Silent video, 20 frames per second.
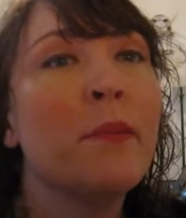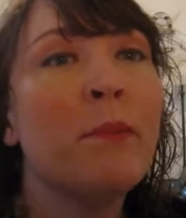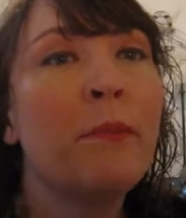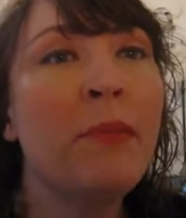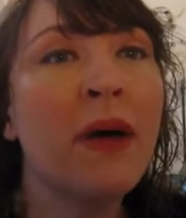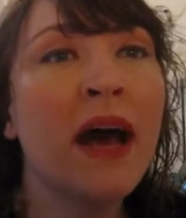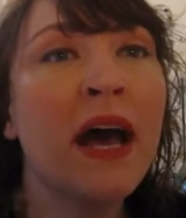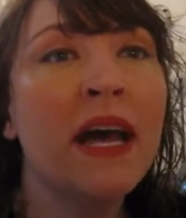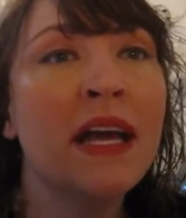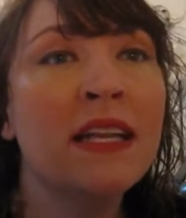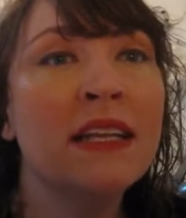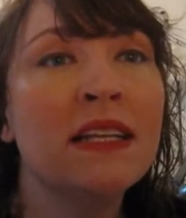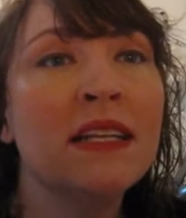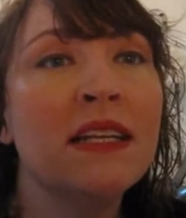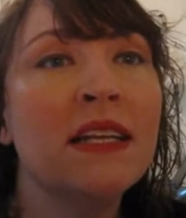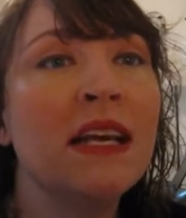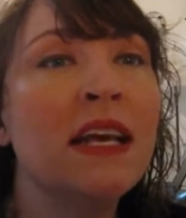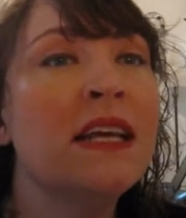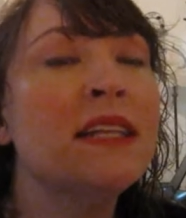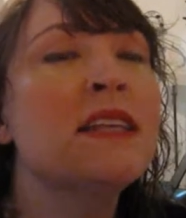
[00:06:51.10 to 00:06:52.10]
But
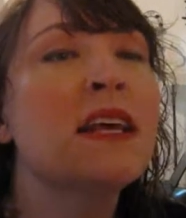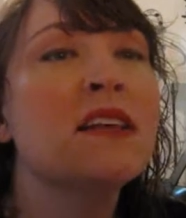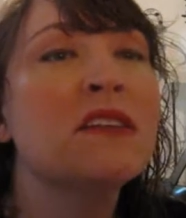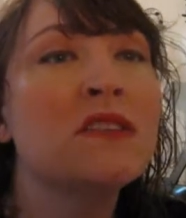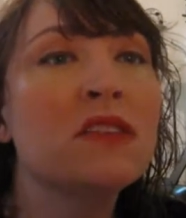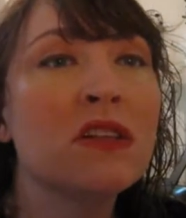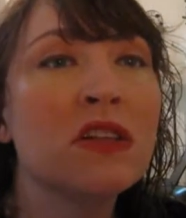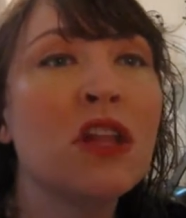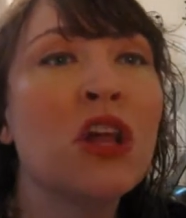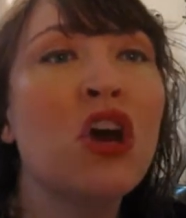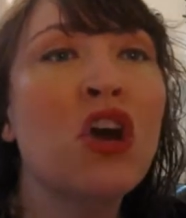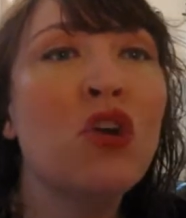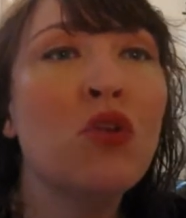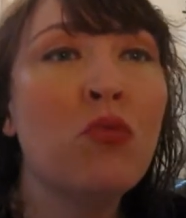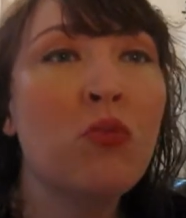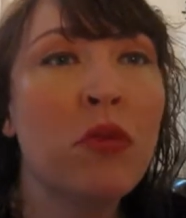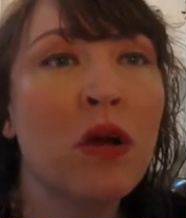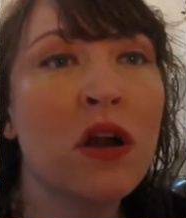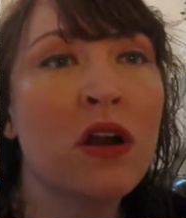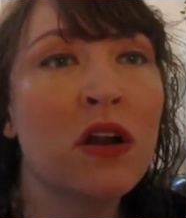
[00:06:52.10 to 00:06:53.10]
it's a slow
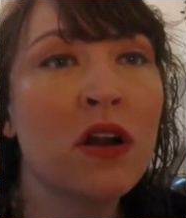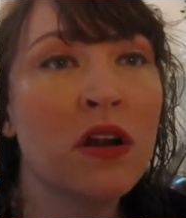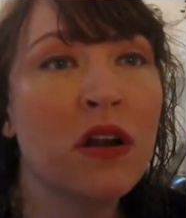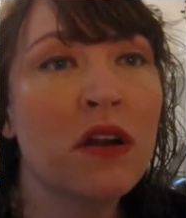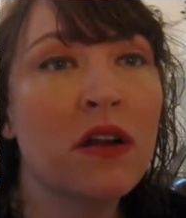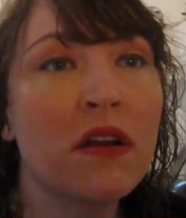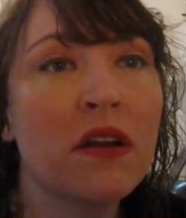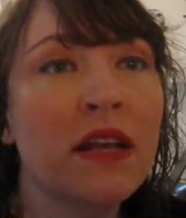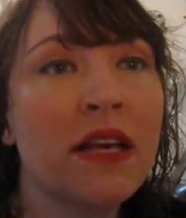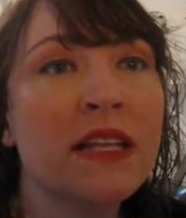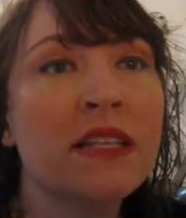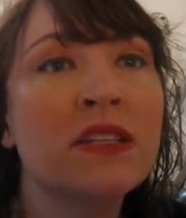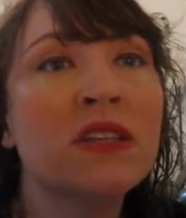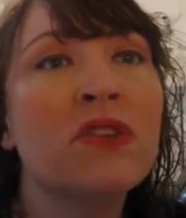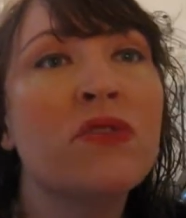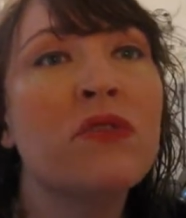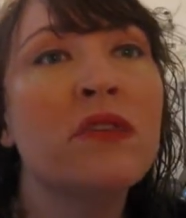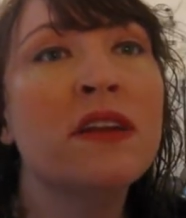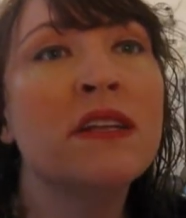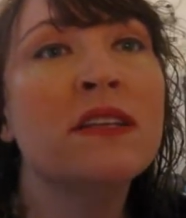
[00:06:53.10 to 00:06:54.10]
burn. It's
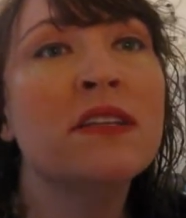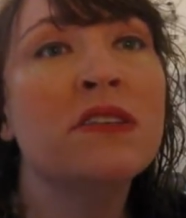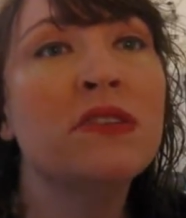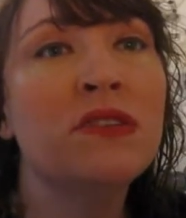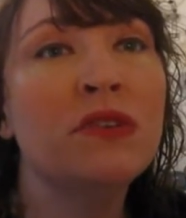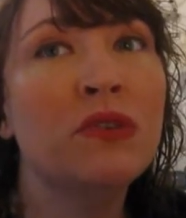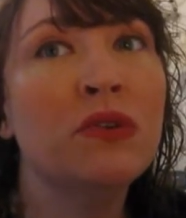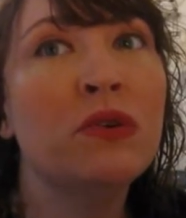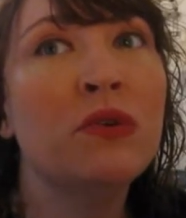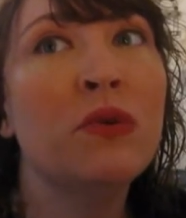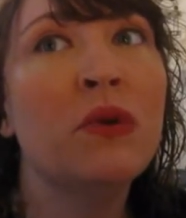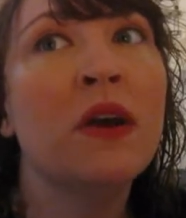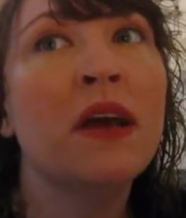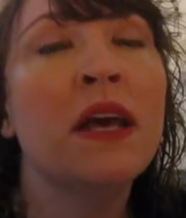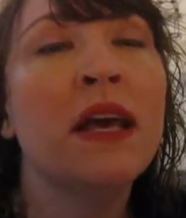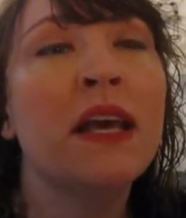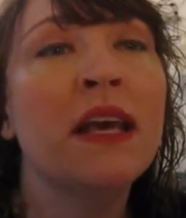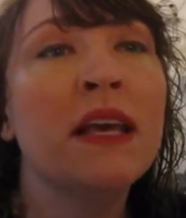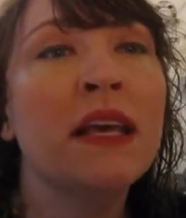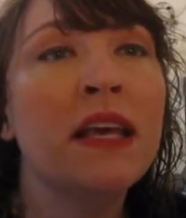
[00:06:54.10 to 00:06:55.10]
going to
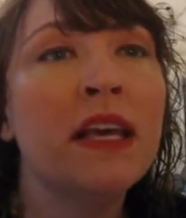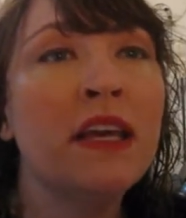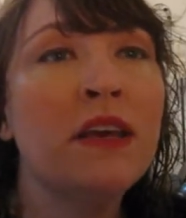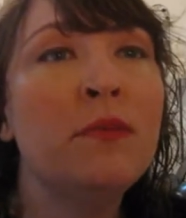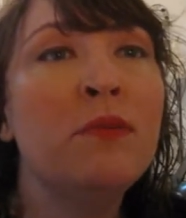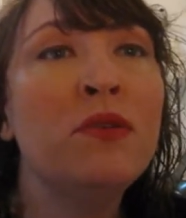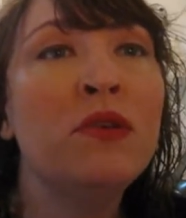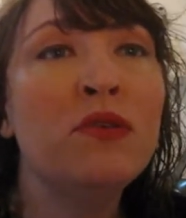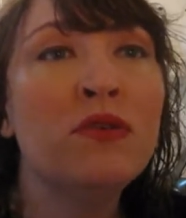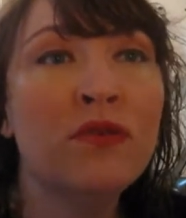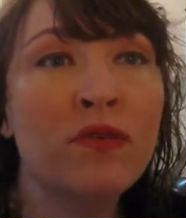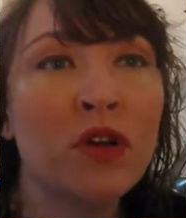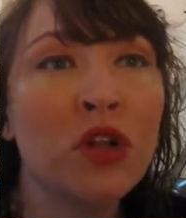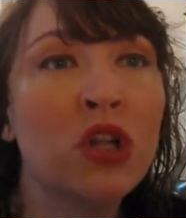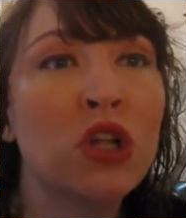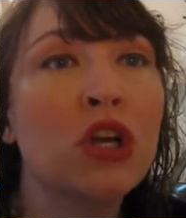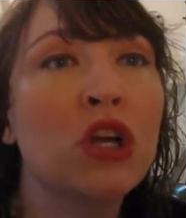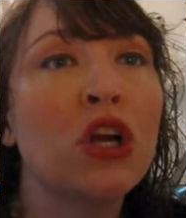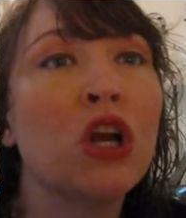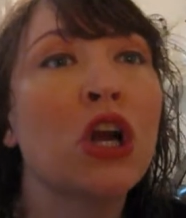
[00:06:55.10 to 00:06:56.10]
keep you
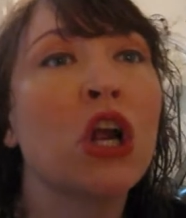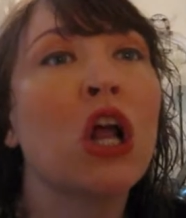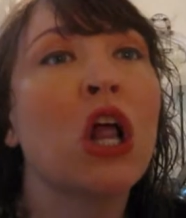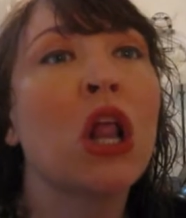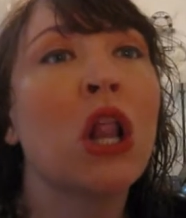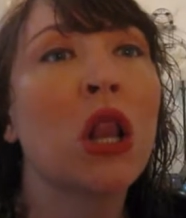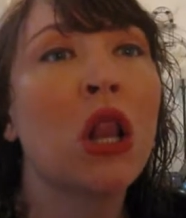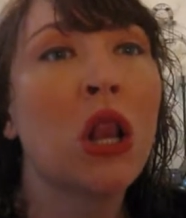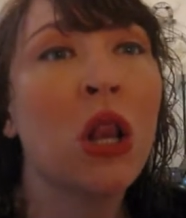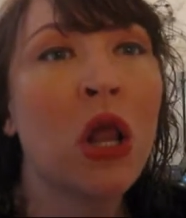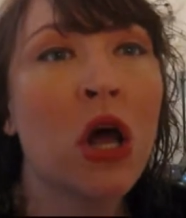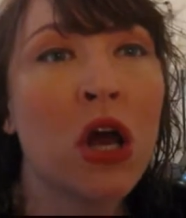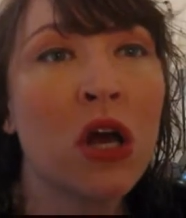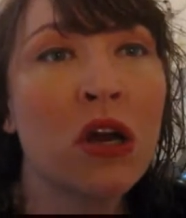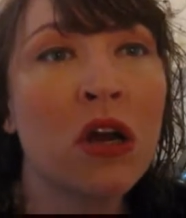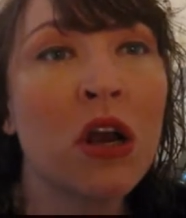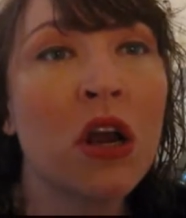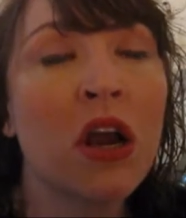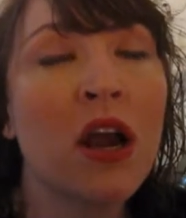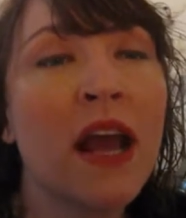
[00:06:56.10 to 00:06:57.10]
fuller
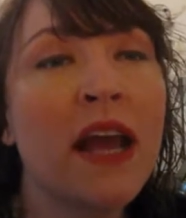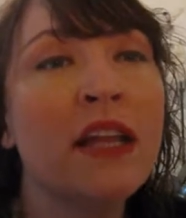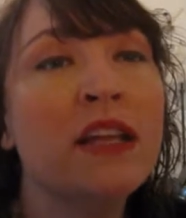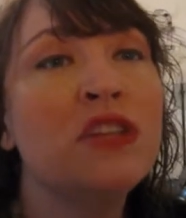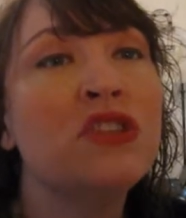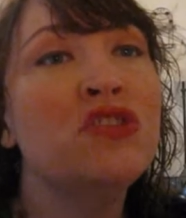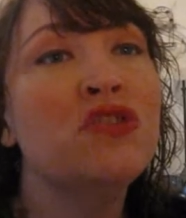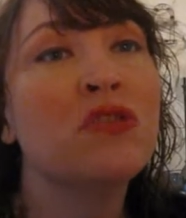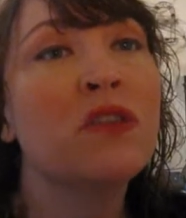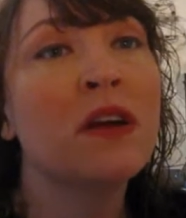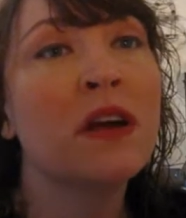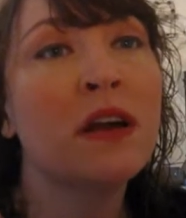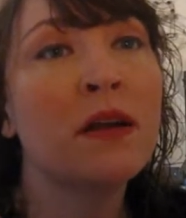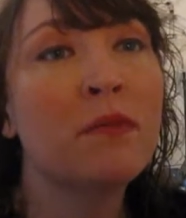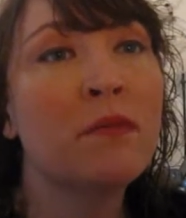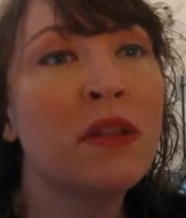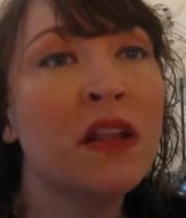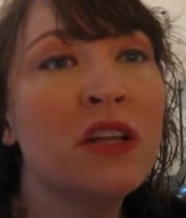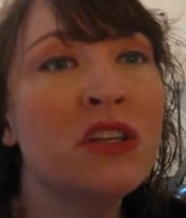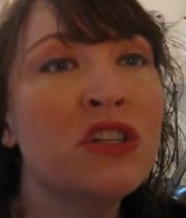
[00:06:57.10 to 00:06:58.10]
longer, and your
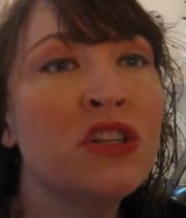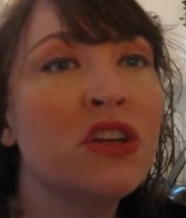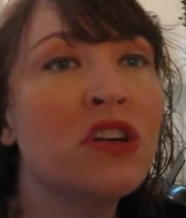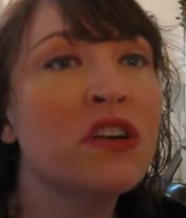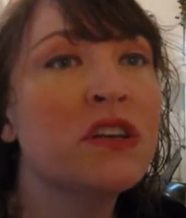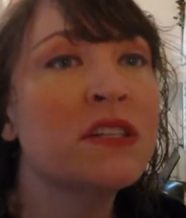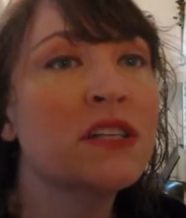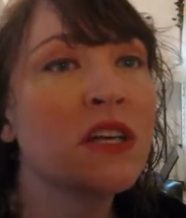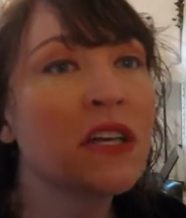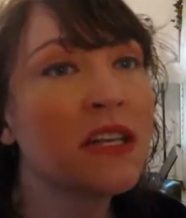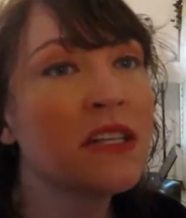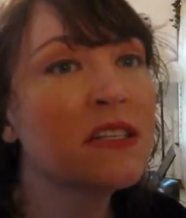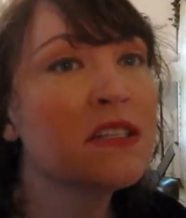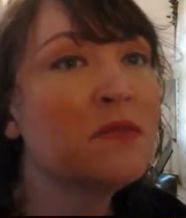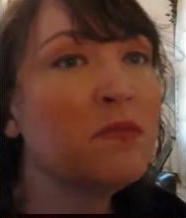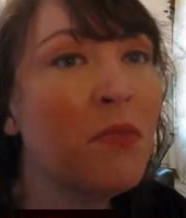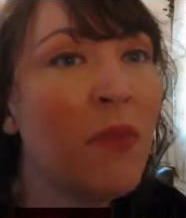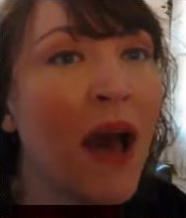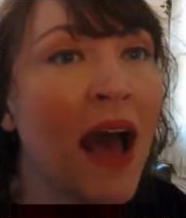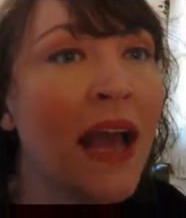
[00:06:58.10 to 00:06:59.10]
blood sugar isn't going to
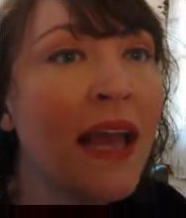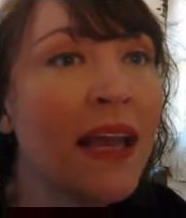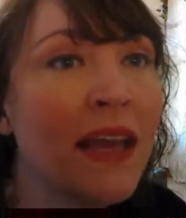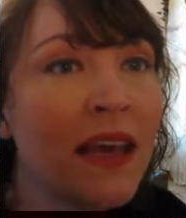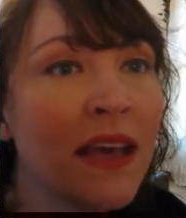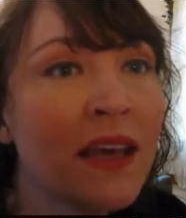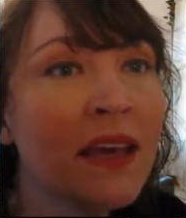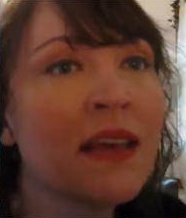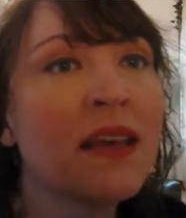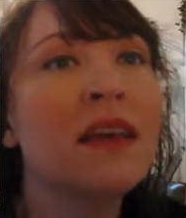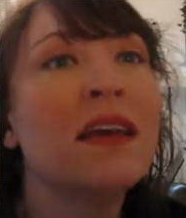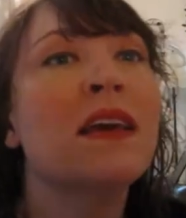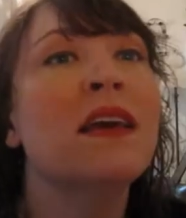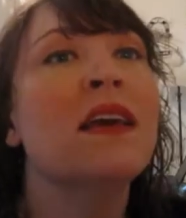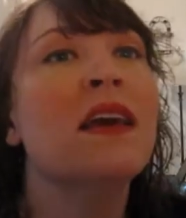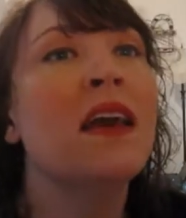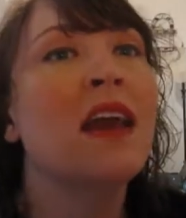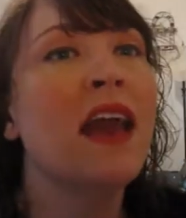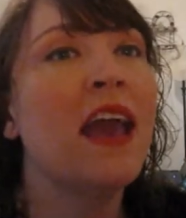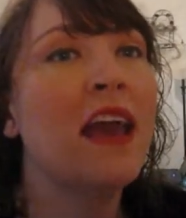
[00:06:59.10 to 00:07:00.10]
spike,
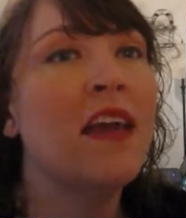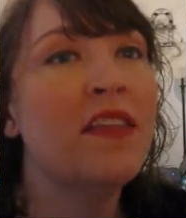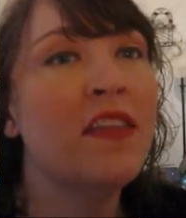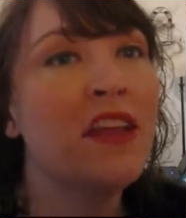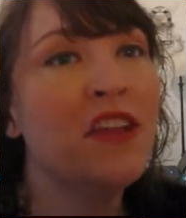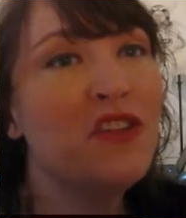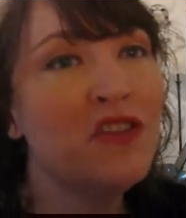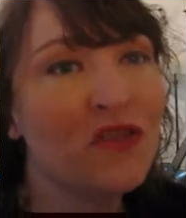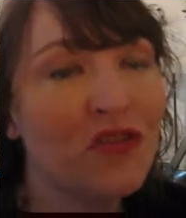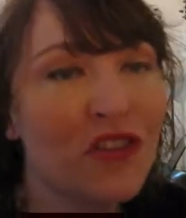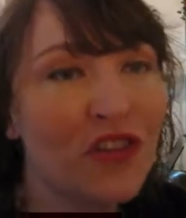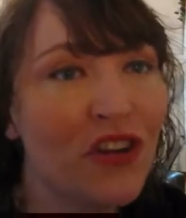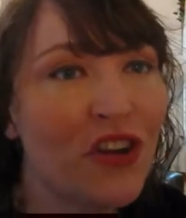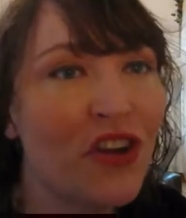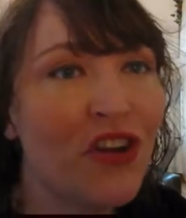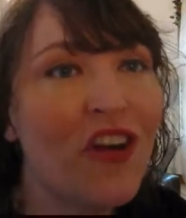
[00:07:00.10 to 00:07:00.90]
and then you're